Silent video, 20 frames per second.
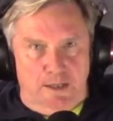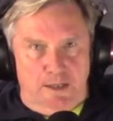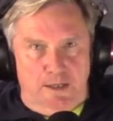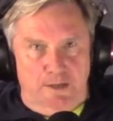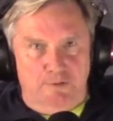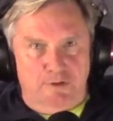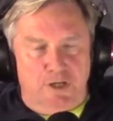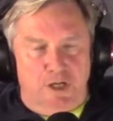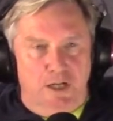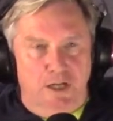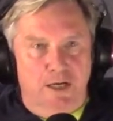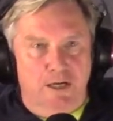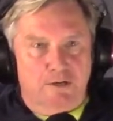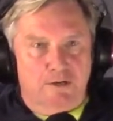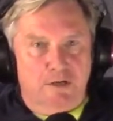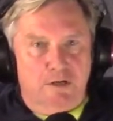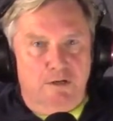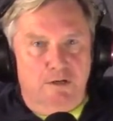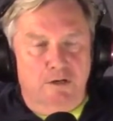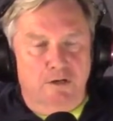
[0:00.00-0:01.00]
it was clear
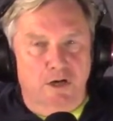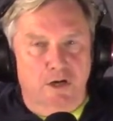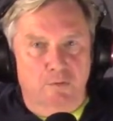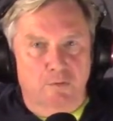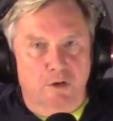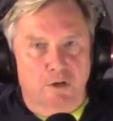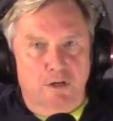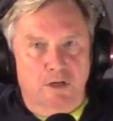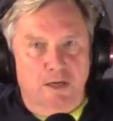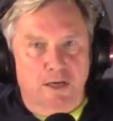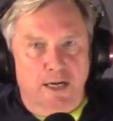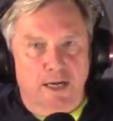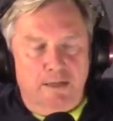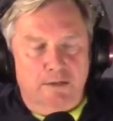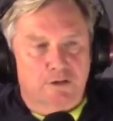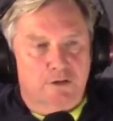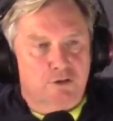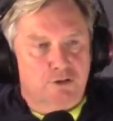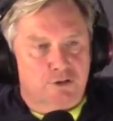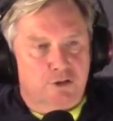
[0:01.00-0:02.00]
that no one
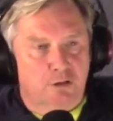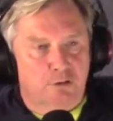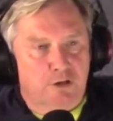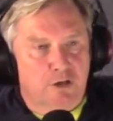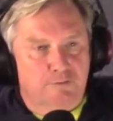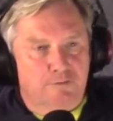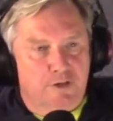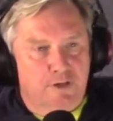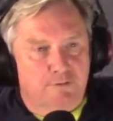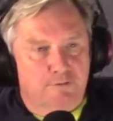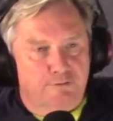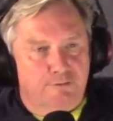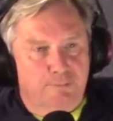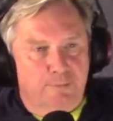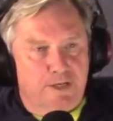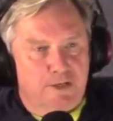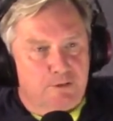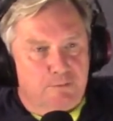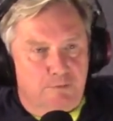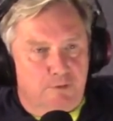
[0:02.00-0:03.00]
had control over the
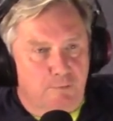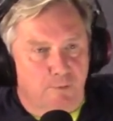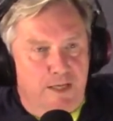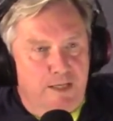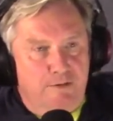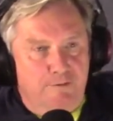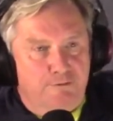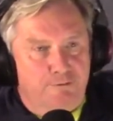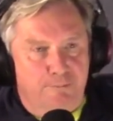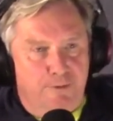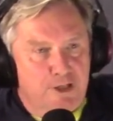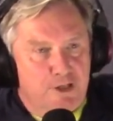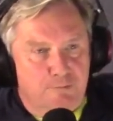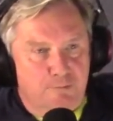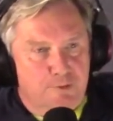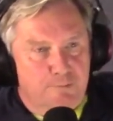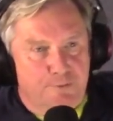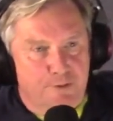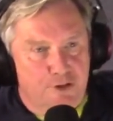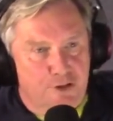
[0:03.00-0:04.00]
information. The way the information
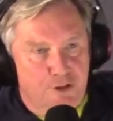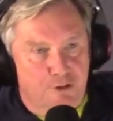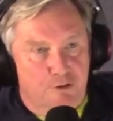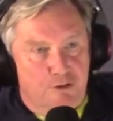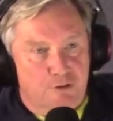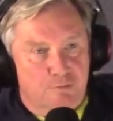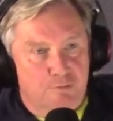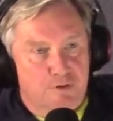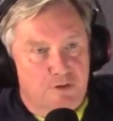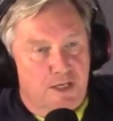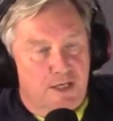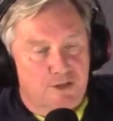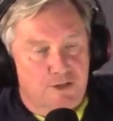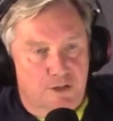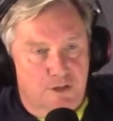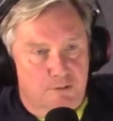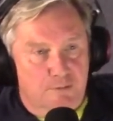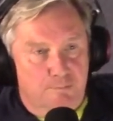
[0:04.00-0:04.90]
was produced was actually